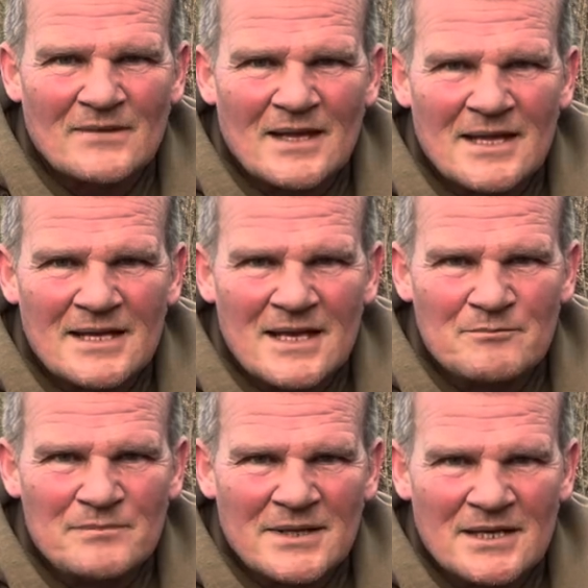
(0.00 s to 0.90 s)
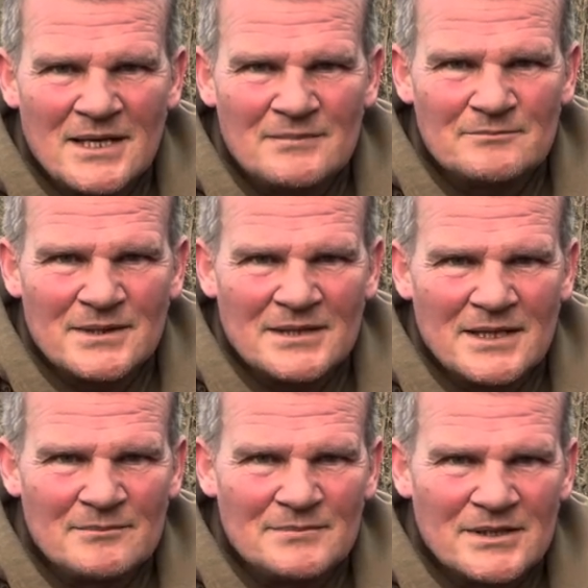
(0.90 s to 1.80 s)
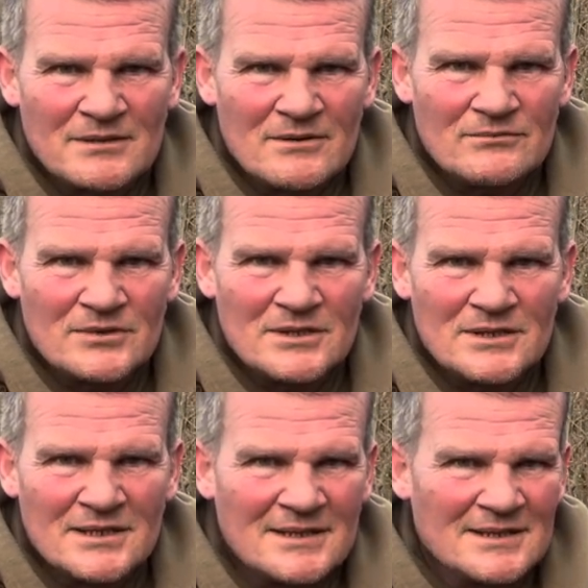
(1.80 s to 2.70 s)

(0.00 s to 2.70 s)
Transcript: They're getting bigger and bigger and bigger every year.